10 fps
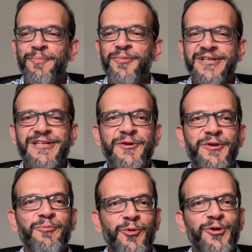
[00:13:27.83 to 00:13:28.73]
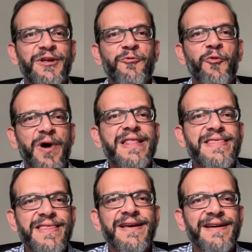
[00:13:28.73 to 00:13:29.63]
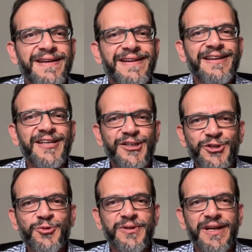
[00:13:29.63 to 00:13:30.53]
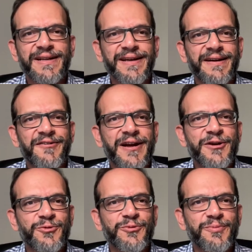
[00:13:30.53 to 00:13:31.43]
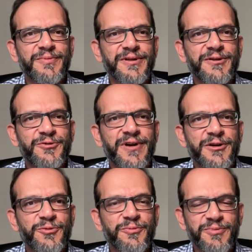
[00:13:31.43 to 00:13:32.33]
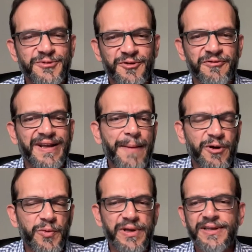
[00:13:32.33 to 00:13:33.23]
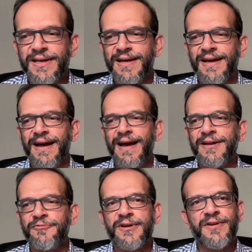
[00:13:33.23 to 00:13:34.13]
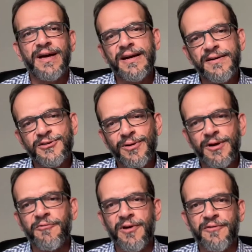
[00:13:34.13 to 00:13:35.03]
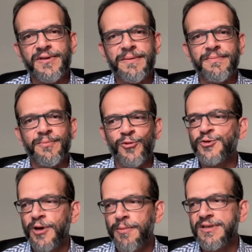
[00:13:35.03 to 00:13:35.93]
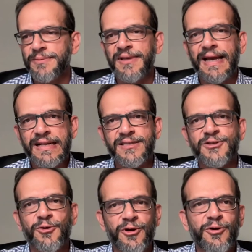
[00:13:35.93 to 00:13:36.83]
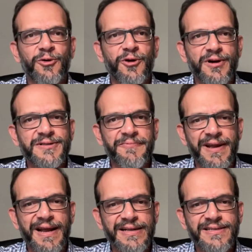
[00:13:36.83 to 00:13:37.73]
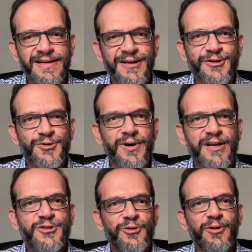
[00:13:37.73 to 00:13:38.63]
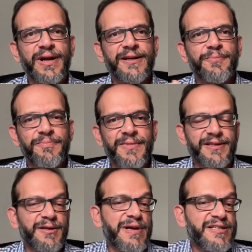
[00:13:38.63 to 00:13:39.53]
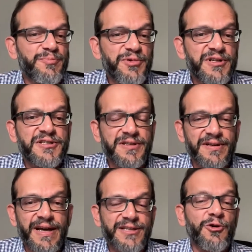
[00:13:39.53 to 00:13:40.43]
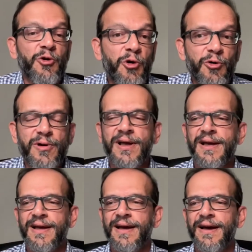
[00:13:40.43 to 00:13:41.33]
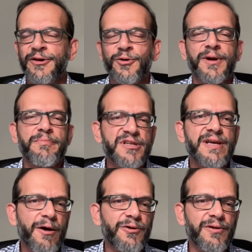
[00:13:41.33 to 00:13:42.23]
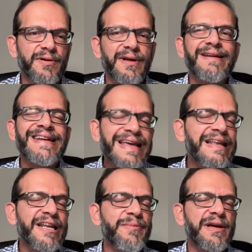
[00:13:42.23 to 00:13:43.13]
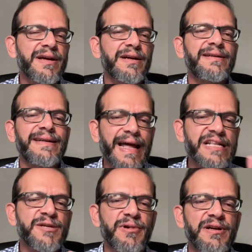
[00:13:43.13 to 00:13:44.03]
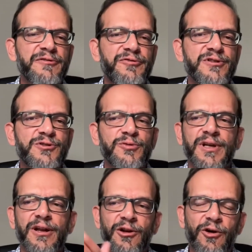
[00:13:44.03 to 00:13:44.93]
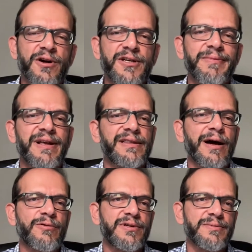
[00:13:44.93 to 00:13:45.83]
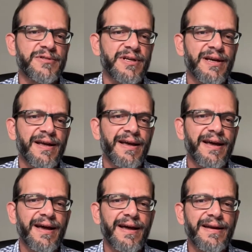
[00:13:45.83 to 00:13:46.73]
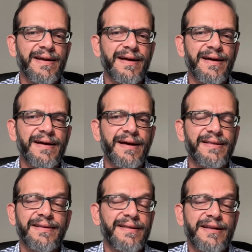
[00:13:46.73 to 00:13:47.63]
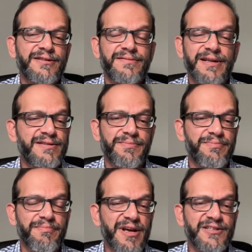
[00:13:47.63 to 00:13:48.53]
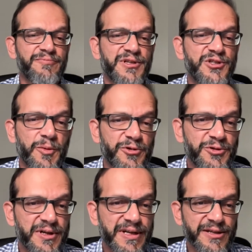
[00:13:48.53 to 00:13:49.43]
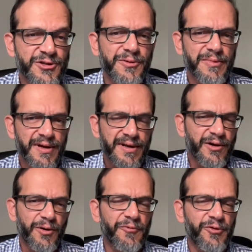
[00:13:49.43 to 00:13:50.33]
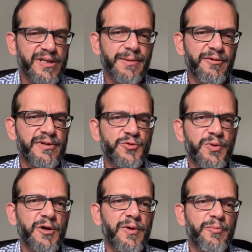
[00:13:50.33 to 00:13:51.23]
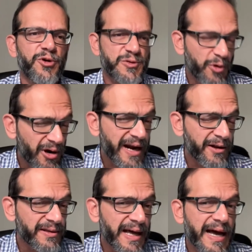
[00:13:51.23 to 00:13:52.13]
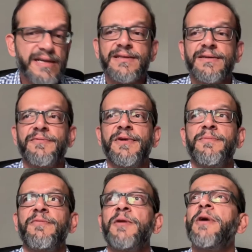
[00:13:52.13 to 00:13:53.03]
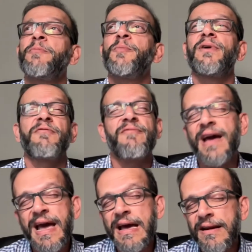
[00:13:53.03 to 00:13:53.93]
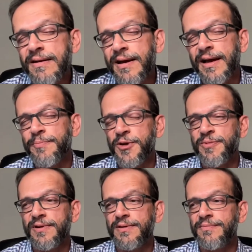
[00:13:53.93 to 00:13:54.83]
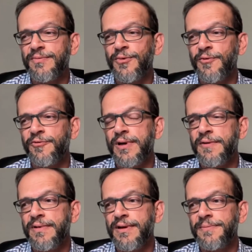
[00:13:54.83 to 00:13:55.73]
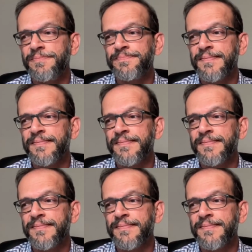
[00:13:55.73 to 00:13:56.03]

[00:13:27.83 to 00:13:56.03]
present with more than one issue that they are trying to trying to sort of grapple with. And if you try and address only one of them, most probably something else is going to go wrong somewhere else. So unless you look at the, at the as a person as a whole, uh, you're going to miss out on really making a tangible difference to their long-term health outcomes, and uh, and then that's that's a massive missed opportunity. So hopefully some of this work will put a spotlight on that. Will will make people aware, and people hopefully will